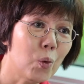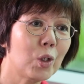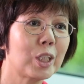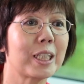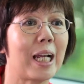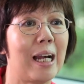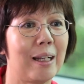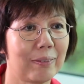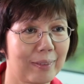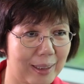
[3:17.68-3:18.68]
watch
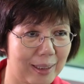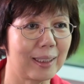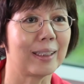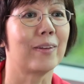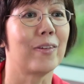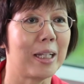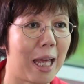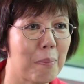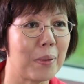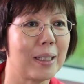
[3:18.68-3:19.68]
after the
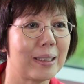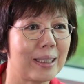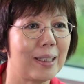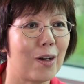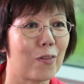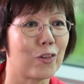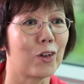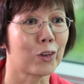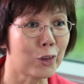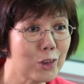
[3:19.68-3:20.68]
reliability of
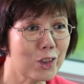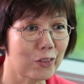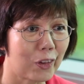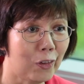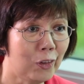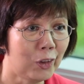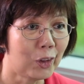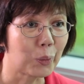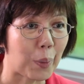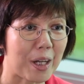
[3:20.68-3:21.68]
your goods flow
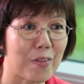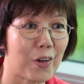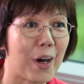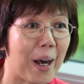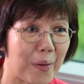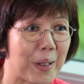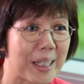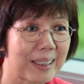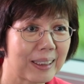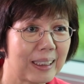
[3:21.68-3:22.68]
24
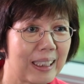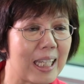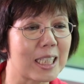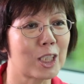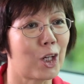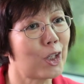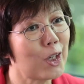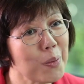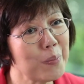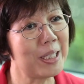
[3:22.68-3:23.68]
hours. It's not
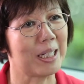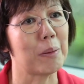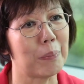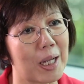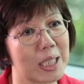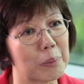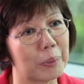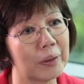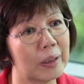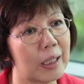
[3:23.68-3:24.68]
humanly
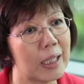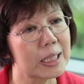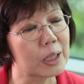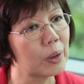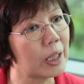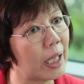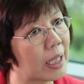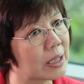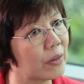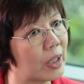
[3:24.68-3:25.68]
possible. So he
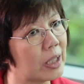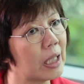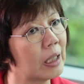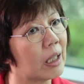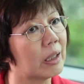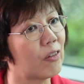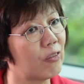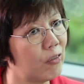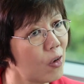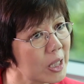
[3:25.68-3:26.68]
has already got the
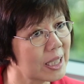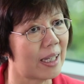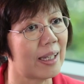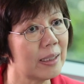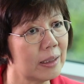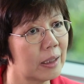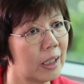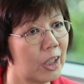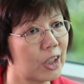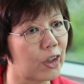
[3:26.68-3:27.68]
foresight
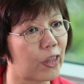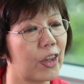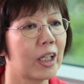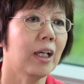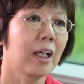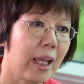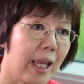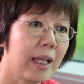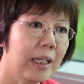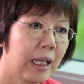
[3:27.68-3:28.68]
to think
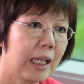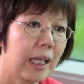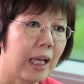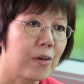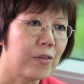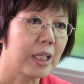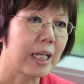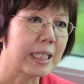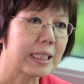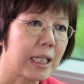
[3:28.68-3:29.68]
ahead and
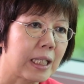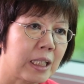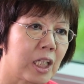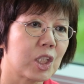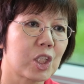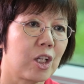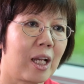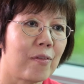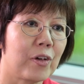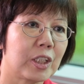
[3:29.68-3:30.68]
realize that he needs to
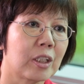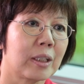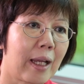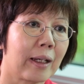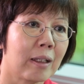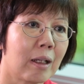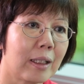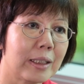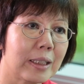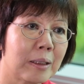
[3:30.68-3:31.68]
leverage on
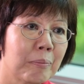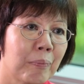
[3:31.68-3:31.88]
technology.